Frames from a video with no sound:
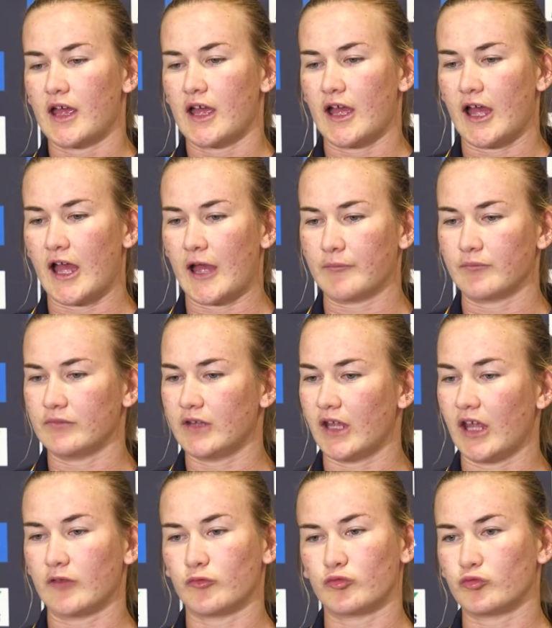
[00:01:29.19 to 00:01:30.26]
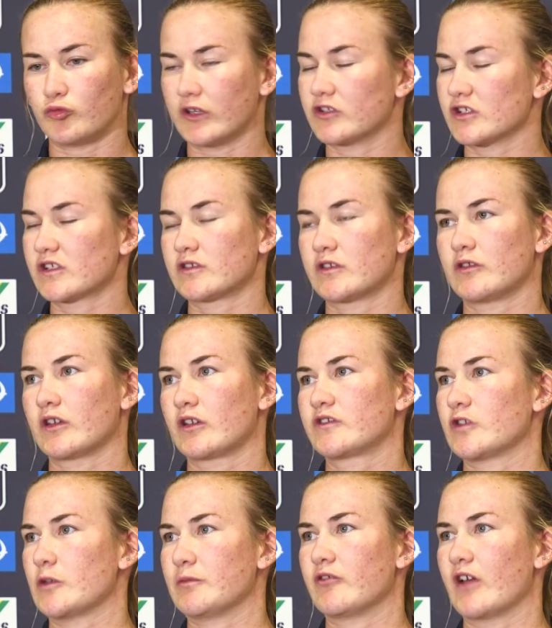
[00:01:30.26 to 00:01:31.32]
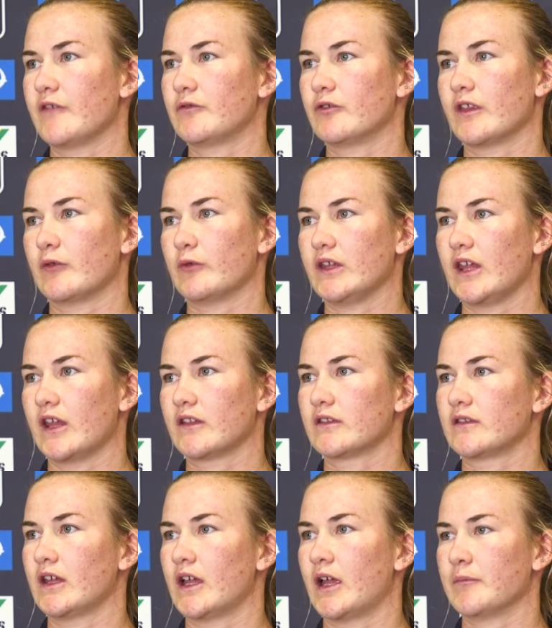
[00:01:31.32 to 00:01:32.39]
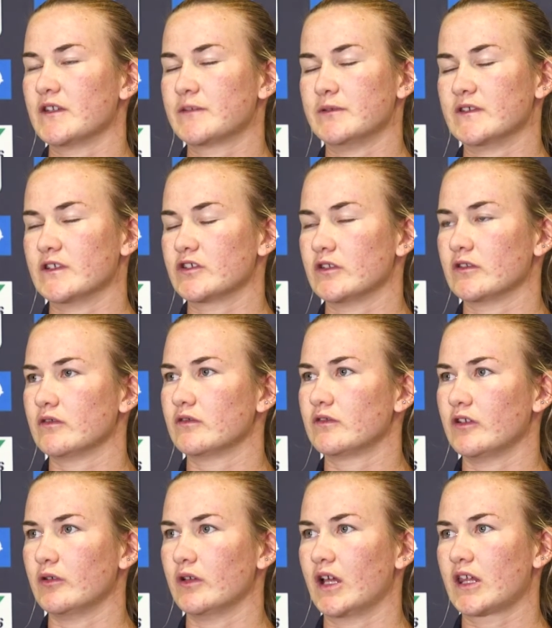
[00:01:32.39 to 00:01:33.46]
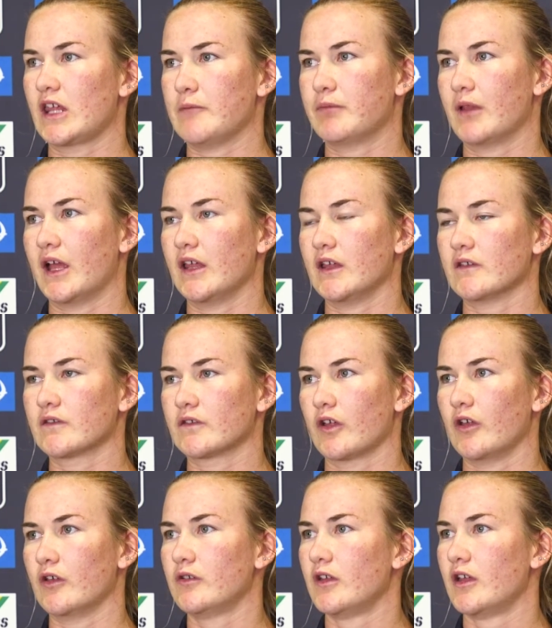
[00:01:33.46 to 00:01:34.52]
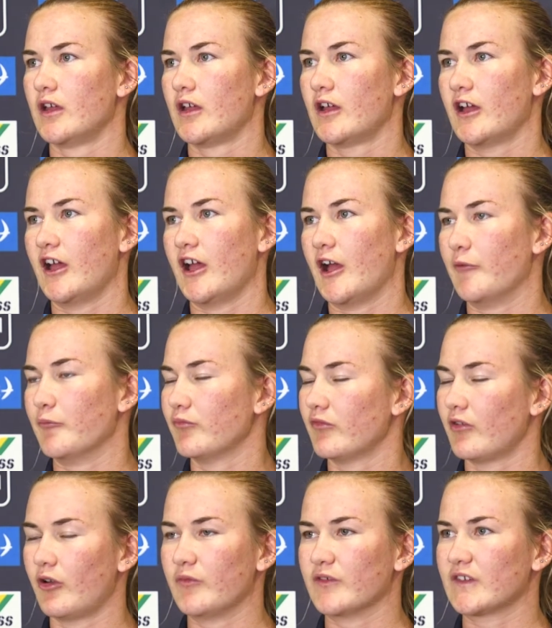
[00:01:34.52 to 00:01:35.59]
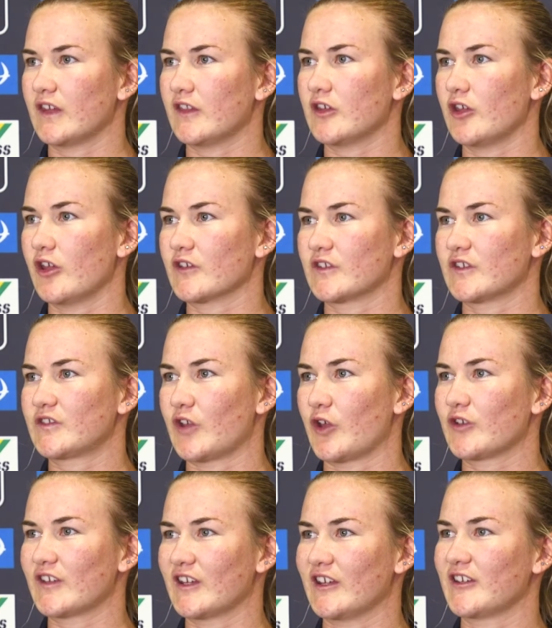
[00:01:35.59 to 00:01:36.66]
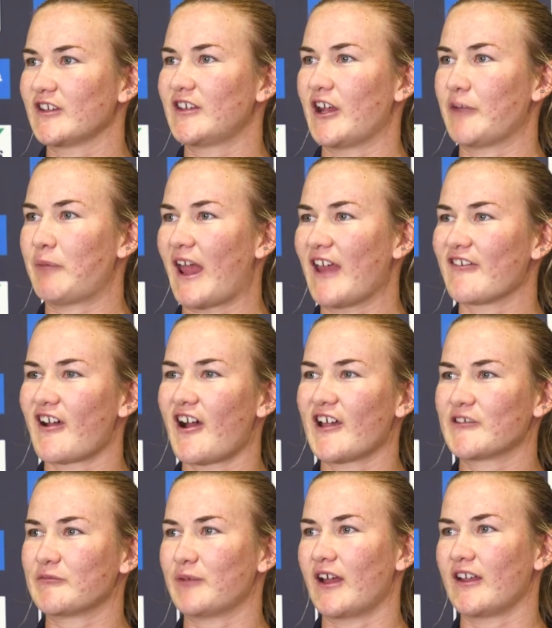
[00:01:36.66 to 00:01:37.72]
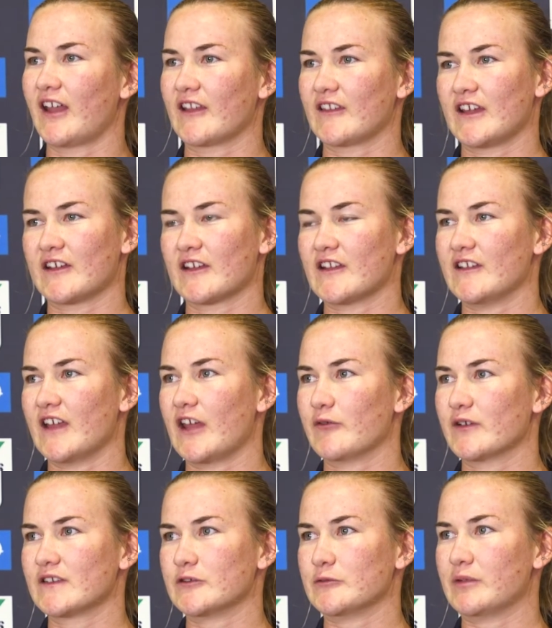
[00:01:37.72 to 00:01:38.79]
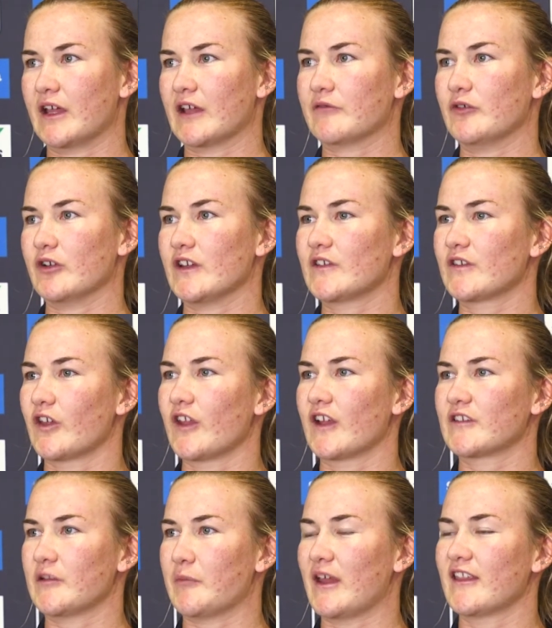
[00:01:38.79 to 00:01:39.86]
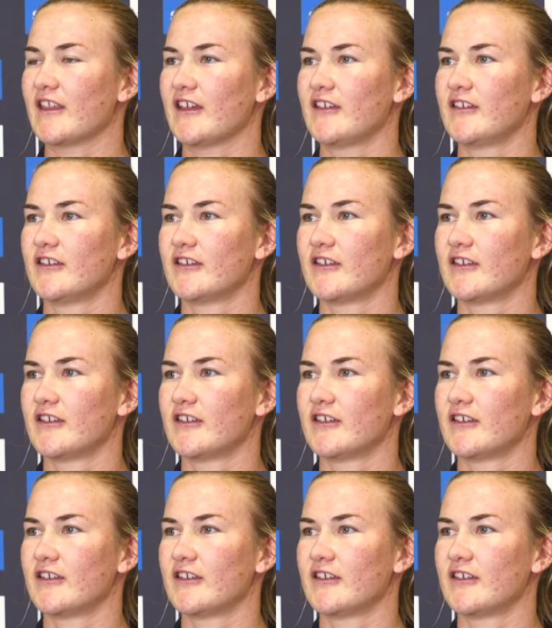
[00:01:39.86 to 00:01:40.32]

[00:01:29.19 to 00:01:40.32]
we're just super grateful that we get this position to keep playing. So, obviously, the girls are stoked to get a pay rise, but at the end of the day, we're still playing footy, so that's the main thing.